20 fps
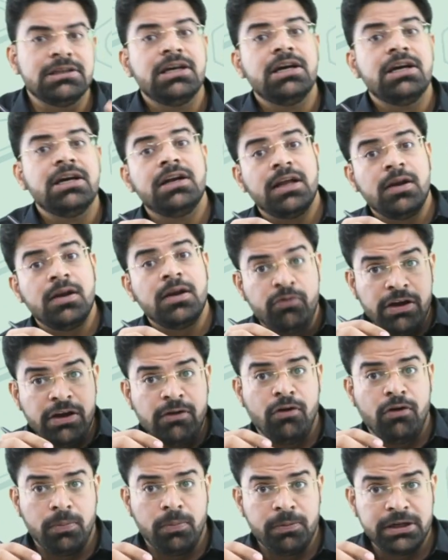till wave
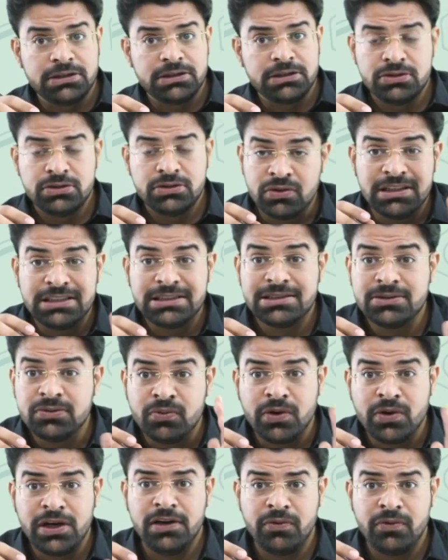optics. So this is
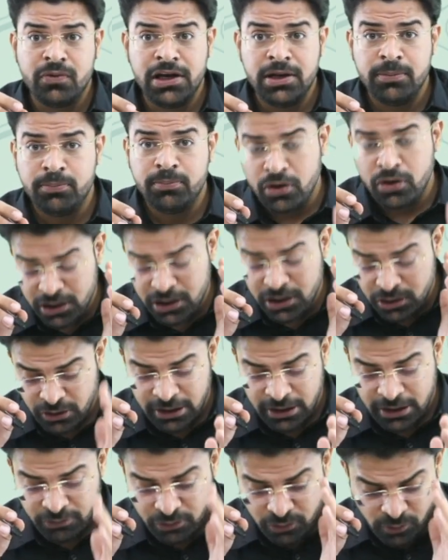really important. You have
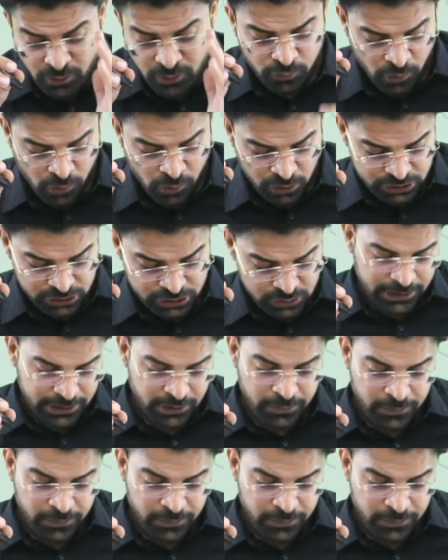to focus right now.